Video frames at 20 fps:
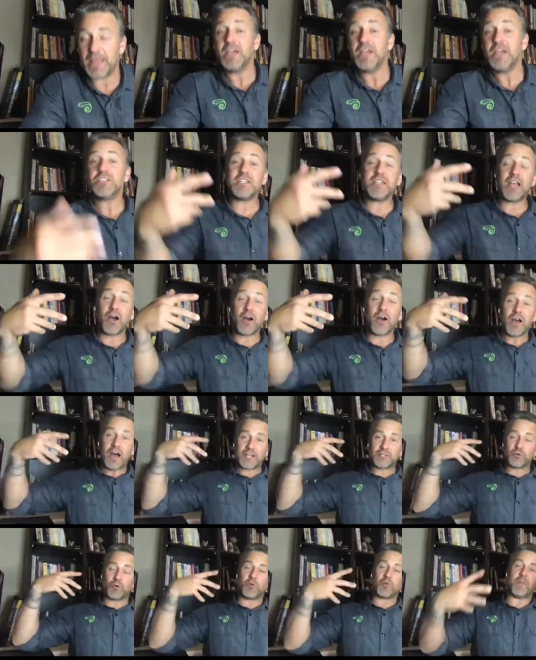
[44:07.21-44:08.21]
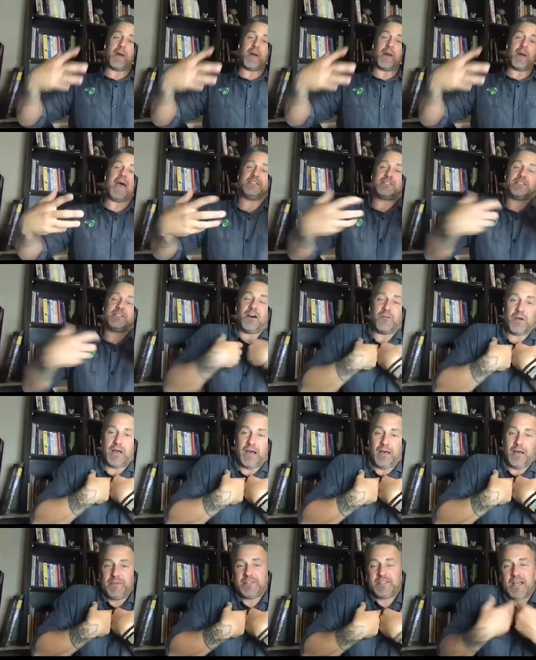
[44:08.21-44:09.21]
See, now I talk with my hands. Now
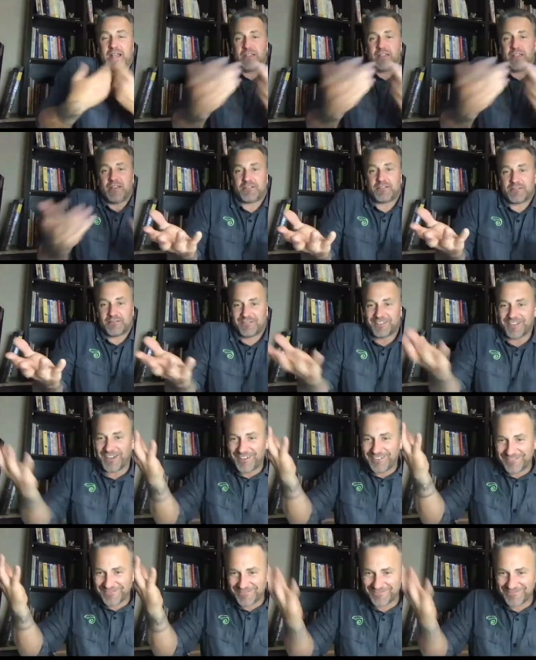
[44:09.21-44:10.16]
I'm Italian. Yeah?